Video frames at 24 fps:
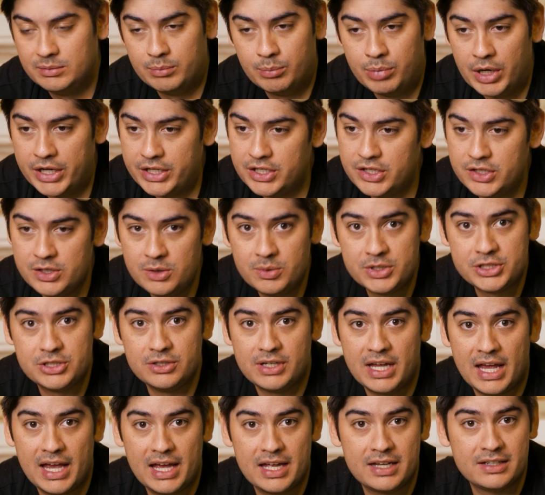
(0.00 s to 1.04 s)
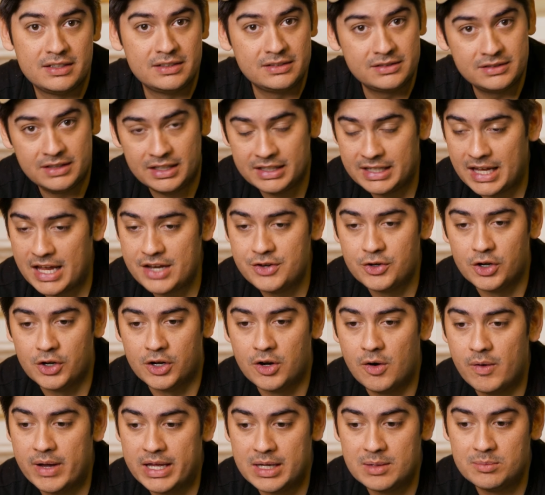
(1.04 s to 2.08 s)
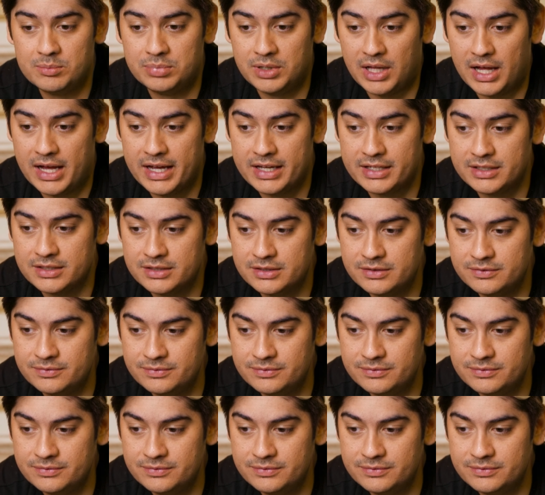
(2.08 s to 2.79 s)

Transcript: But you do what you can. Again, you're going in blind.